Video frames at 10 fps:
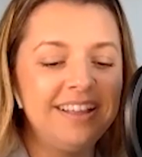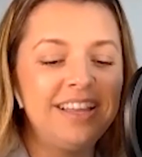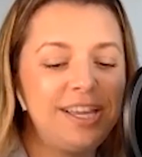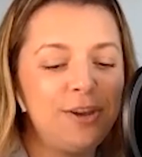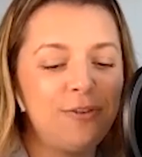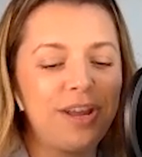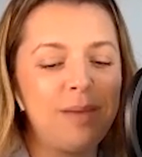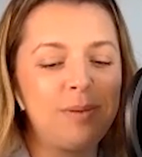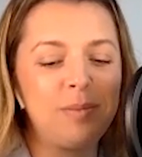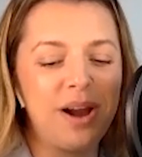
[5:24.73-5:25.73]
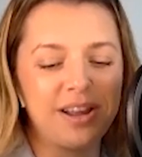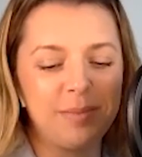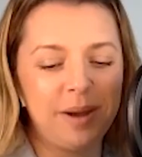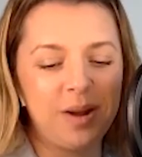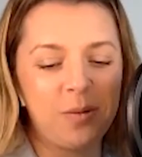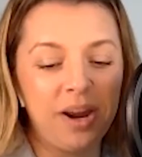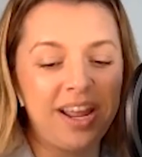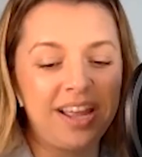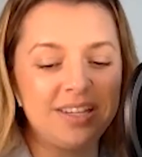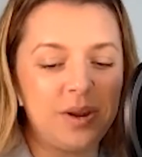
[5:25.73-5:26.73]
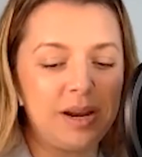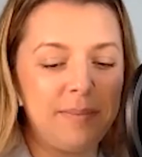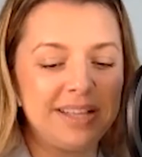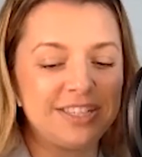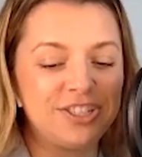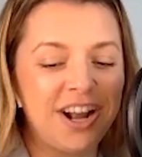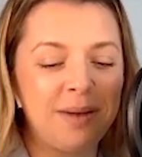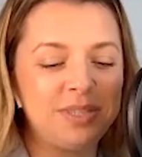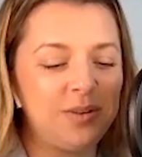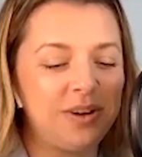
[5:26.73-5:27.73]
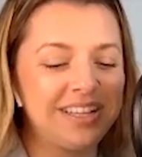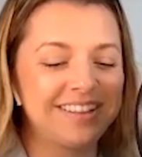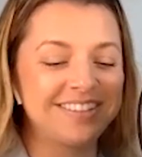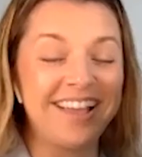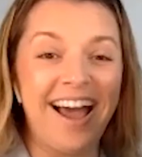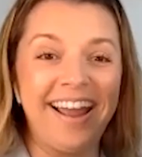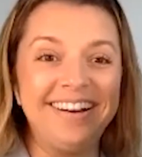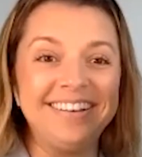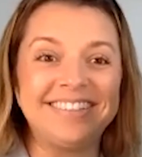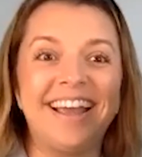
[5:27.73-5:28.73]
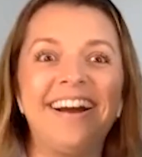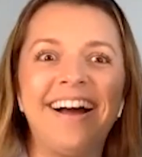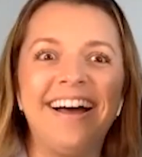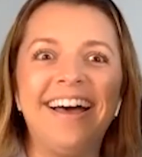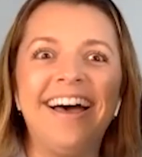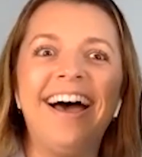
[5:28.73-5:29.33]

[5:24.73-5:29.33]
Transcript: Thank you for keeping me occupied at work and doing an amazing job. See you on the other side, Sarah.